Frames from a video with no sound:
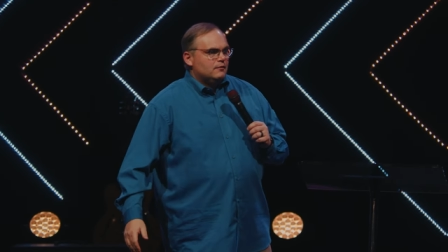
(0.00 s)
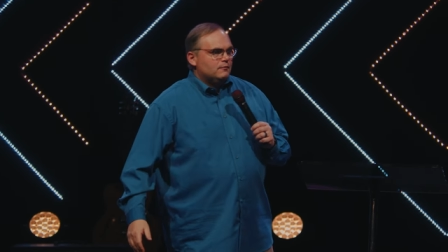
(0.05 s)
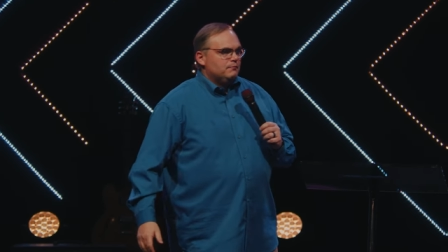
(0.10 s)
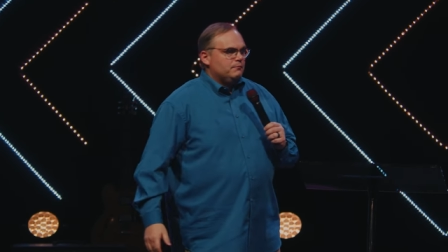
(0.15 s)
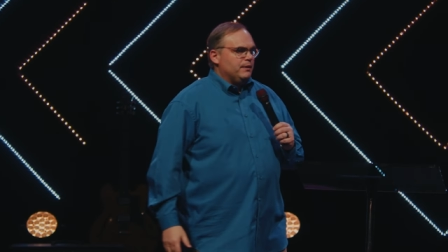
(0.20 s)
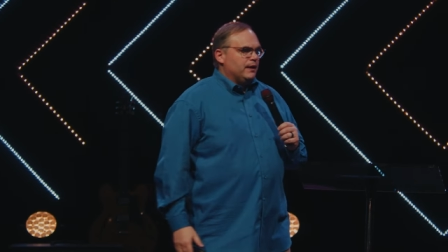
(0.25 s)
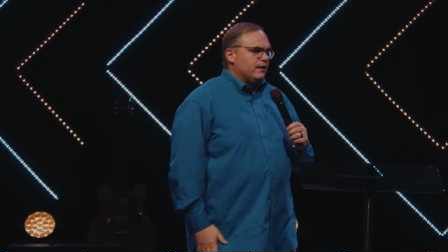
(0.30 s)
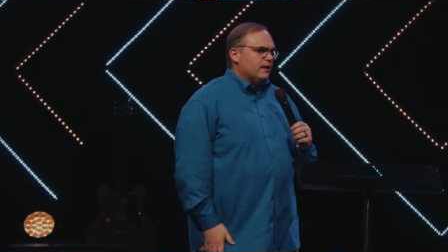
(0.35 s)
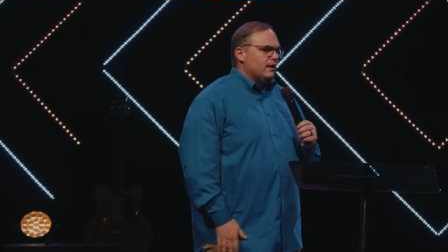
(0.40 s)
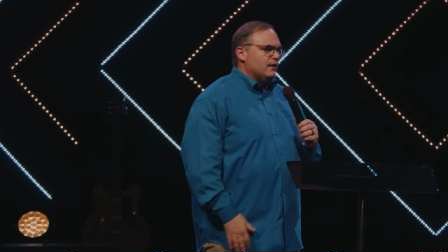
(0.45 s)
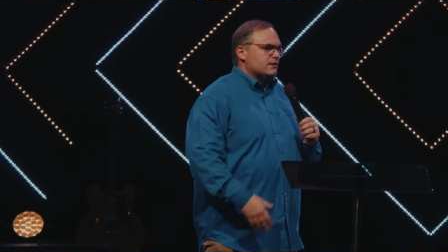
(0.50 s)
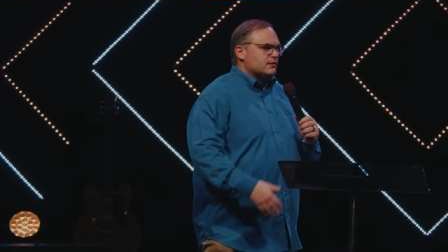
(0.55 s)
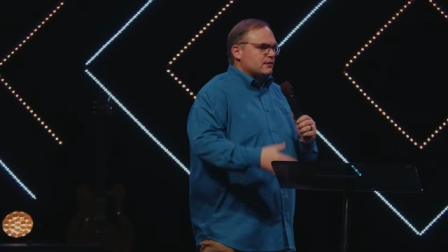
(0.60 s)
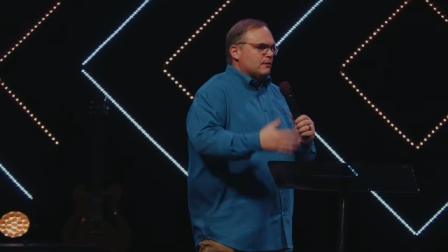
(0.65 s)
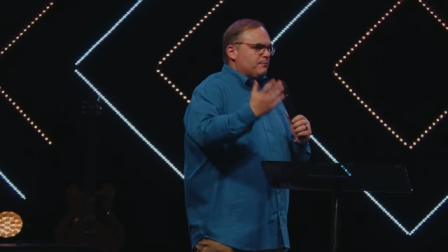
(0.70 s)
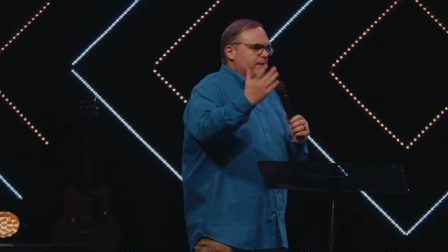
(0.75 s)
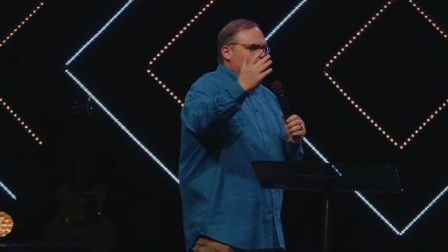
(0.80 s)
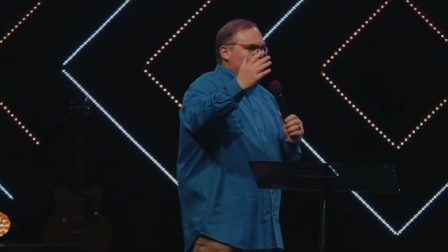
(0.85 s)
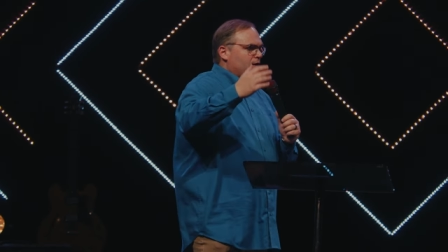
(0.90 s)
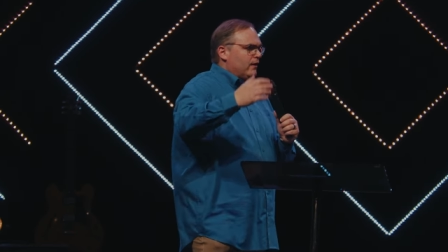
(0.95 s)
Because
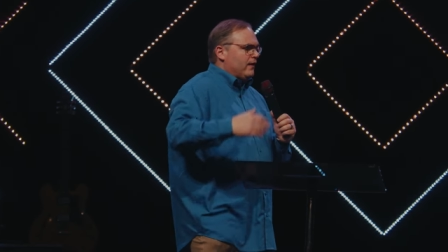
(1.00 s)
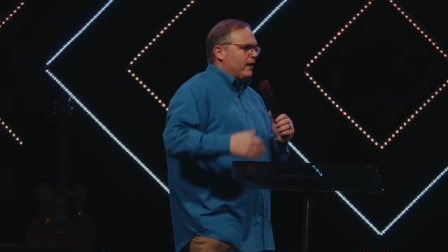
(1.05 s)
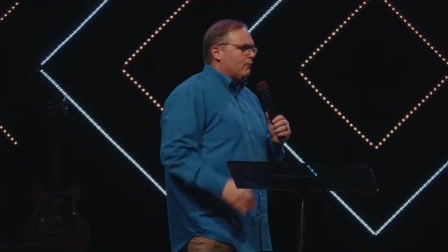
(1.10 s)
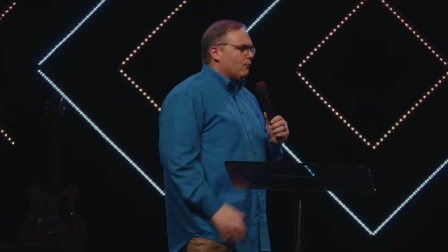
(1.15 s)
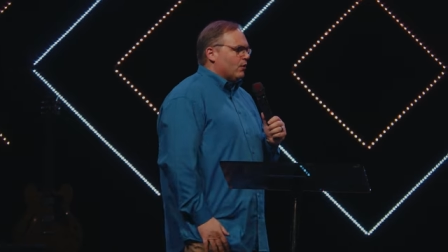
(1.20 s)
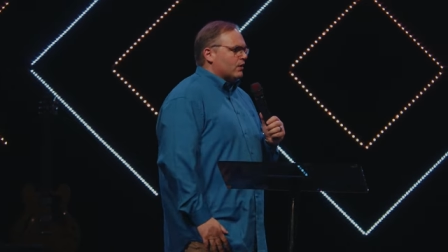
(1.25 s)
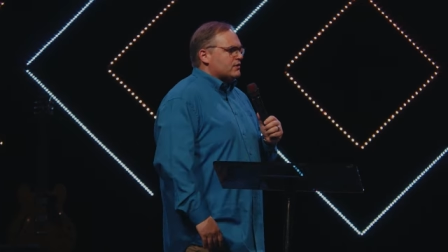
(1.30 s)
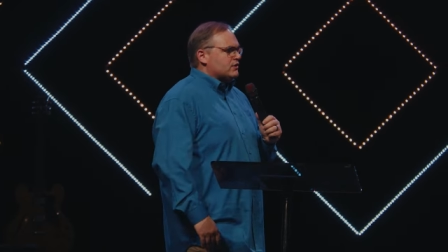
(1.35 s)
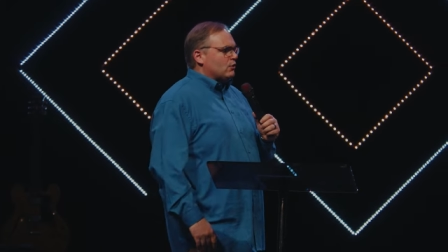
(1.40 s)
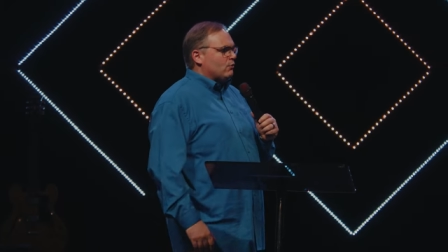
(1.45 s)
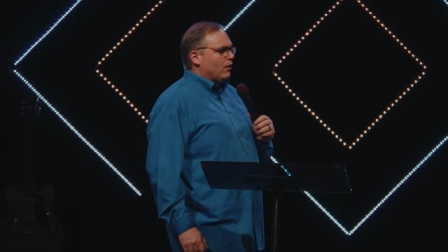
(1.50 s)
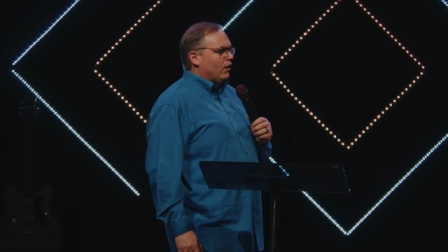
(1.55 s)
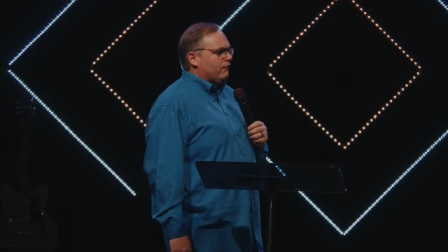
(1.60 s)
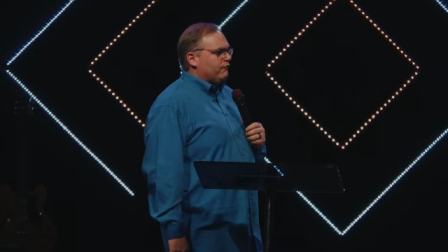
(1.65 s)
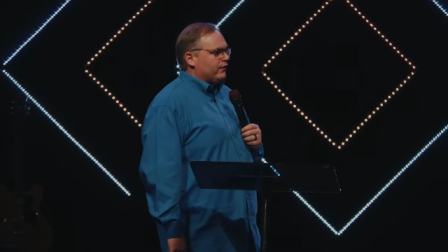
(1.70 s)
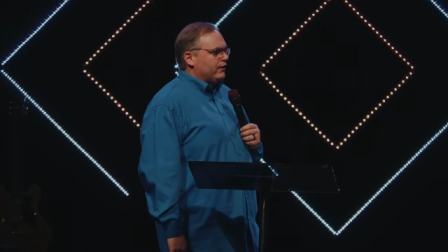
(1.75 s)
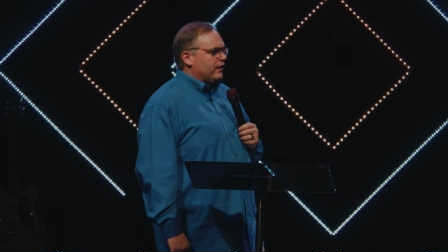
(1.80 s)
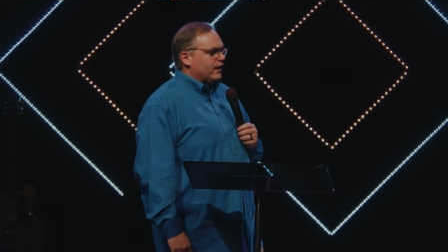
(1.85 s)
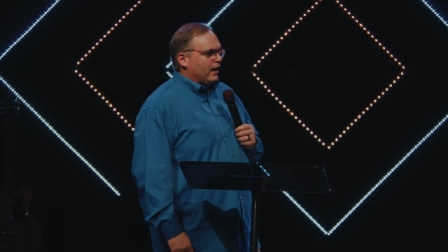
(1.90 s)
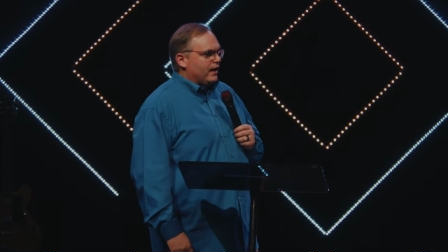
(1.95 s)
apparently that worked so well
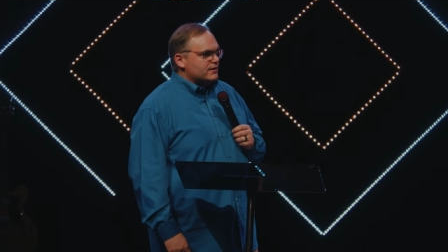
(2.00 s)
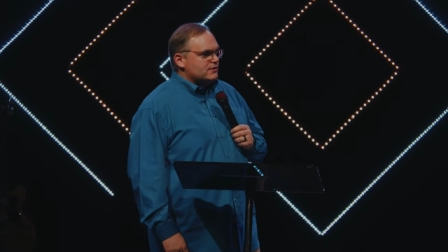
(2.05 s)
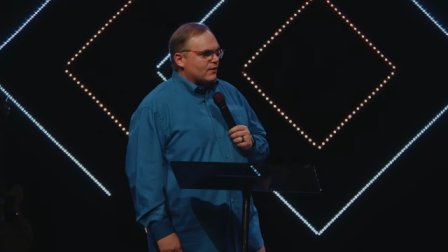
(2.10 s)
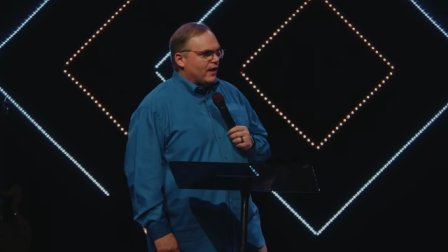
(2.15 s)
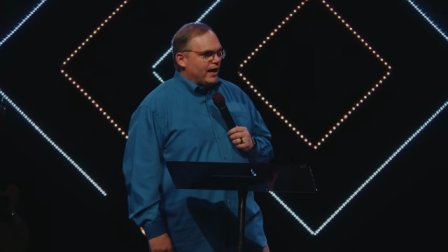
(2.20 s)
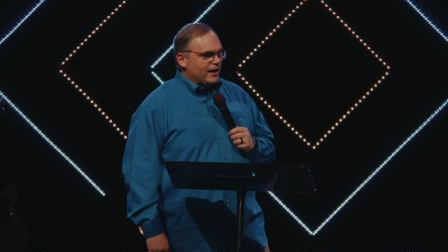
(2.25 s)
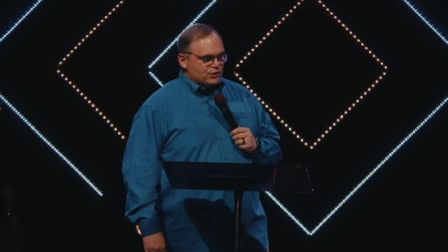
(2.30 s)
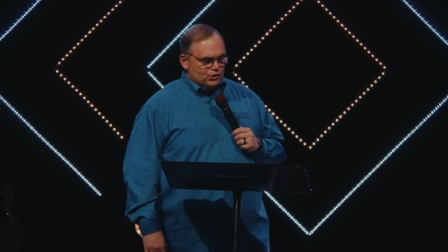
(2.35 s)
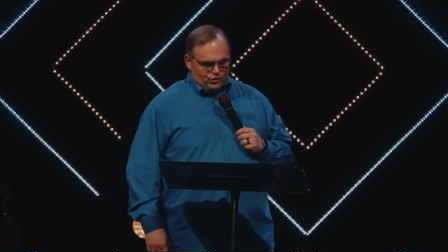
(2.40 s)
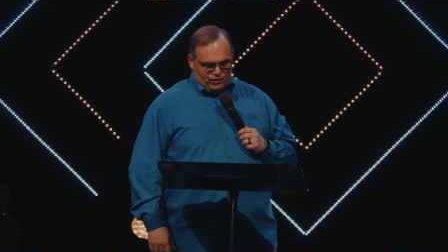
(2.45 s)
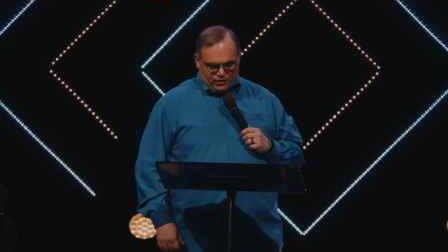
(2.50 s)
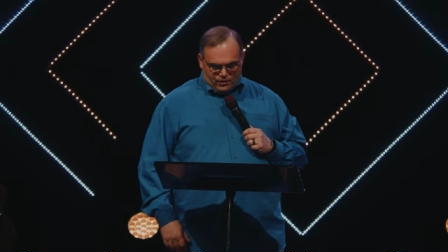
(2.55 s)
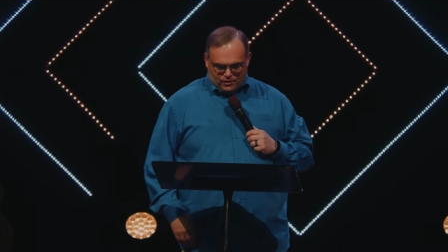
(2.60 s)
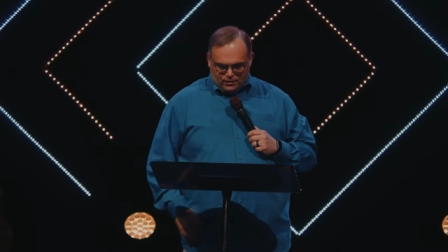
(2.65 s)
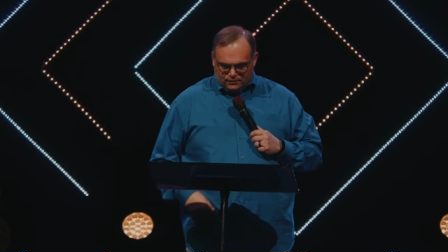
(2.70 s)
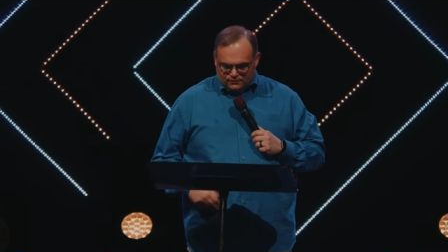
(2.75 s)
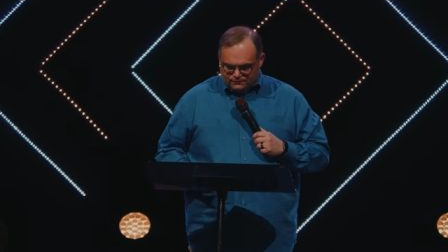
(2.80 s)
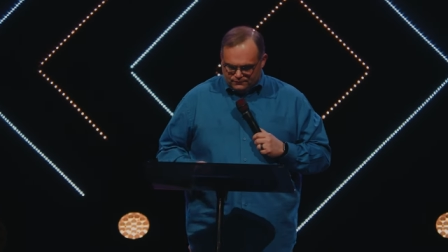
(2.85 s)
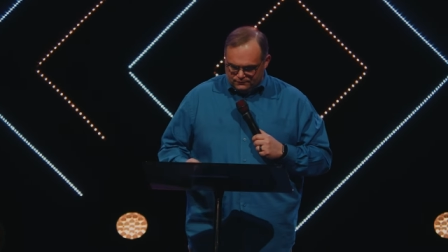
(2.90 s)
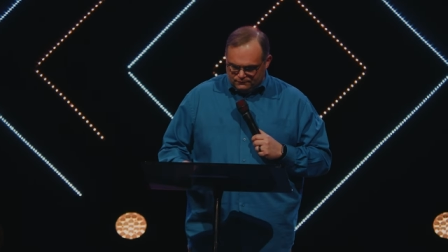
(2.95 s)
for you guys last
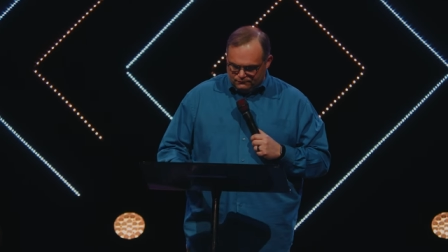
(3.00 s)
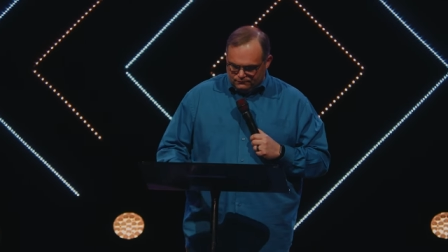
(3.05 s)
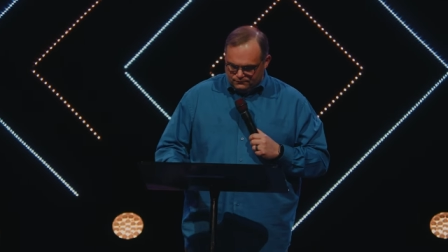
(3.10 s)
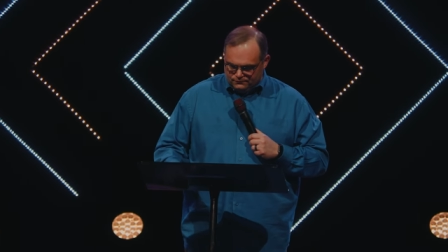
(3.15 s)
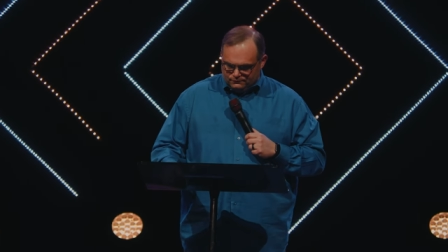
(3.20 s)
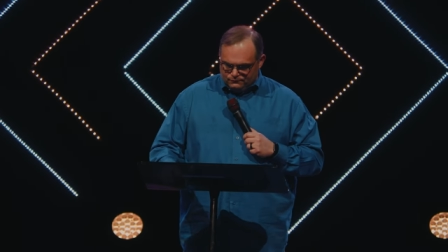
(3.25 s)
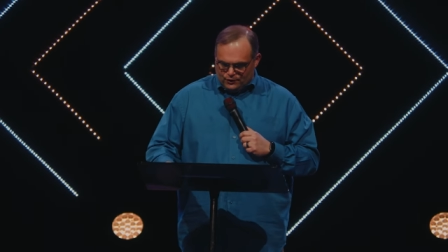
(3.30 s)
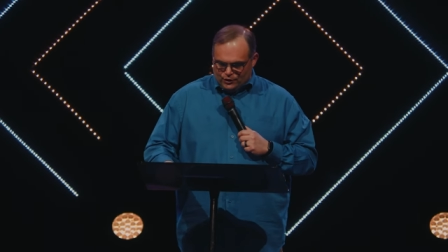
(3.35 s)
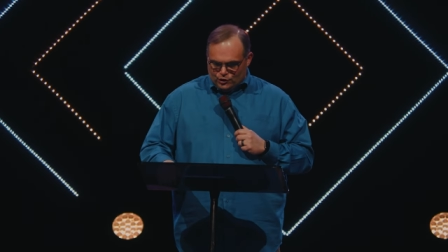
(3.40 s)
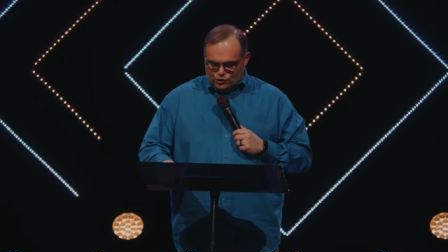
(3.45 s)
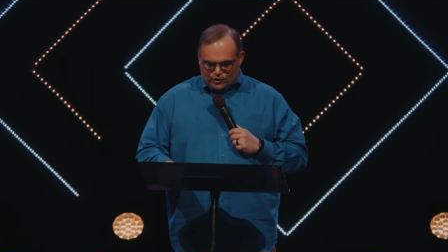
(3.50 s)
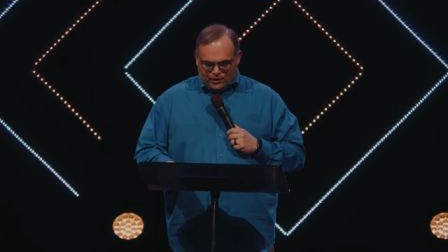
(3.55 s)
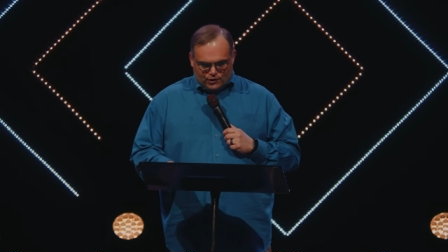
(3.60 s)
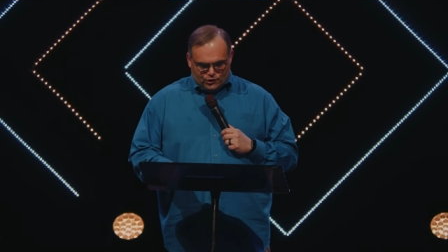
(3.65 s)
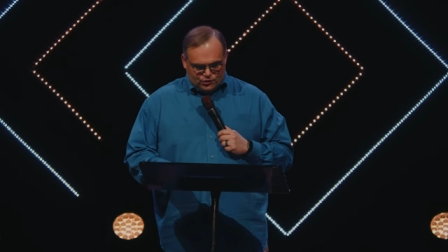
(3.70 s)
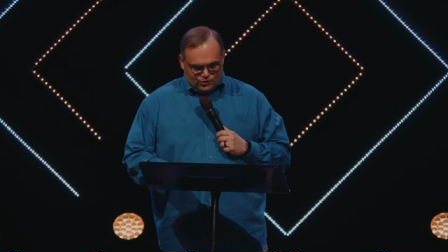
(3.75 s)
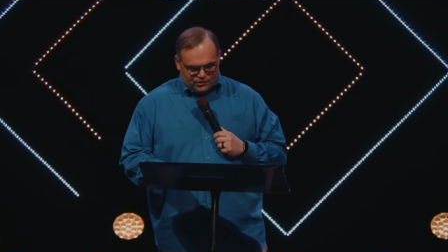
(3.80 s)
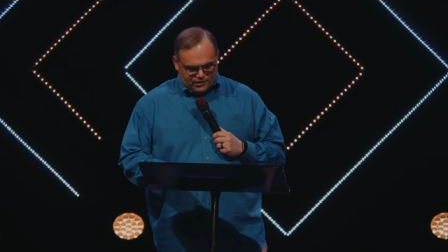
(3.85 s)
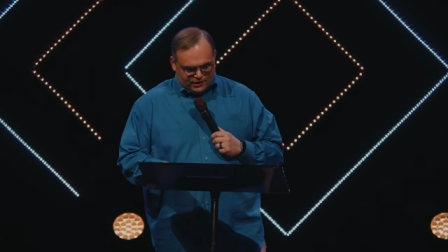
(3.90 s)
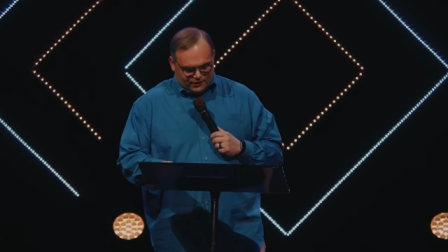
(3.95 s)
year when you changed
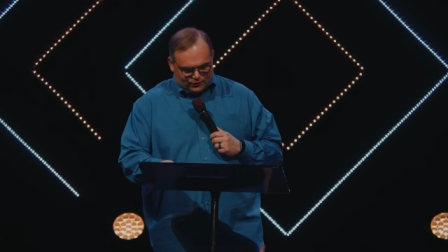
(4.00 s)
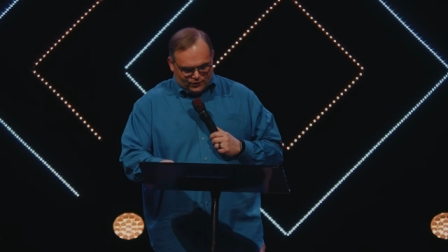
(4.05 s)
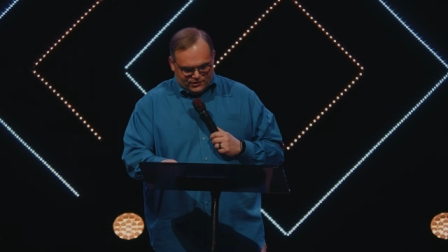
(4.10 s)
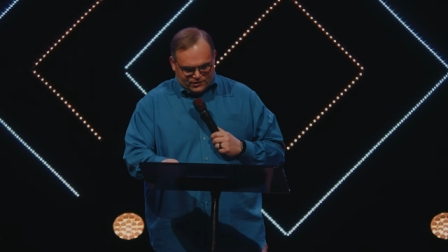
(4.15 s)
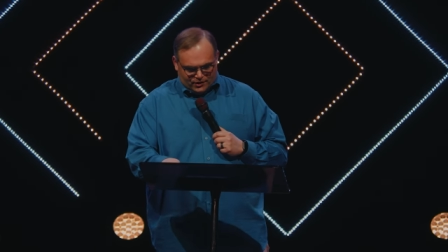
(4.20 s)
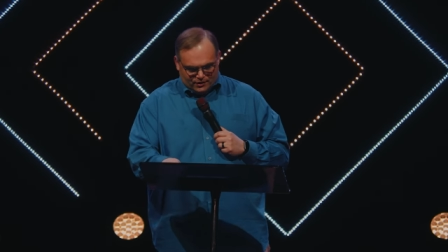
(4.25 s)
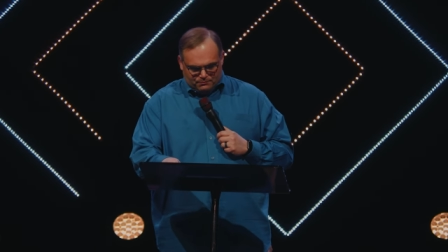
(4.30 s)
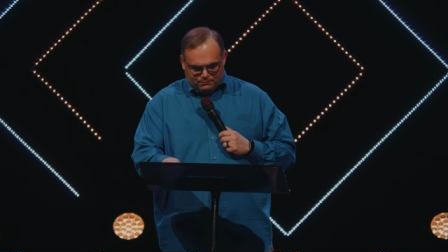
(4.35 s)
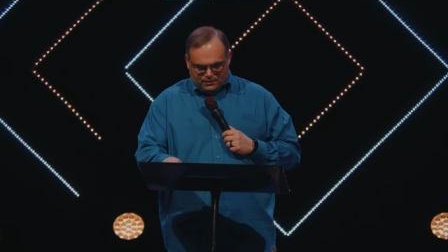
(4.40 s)
your signals up.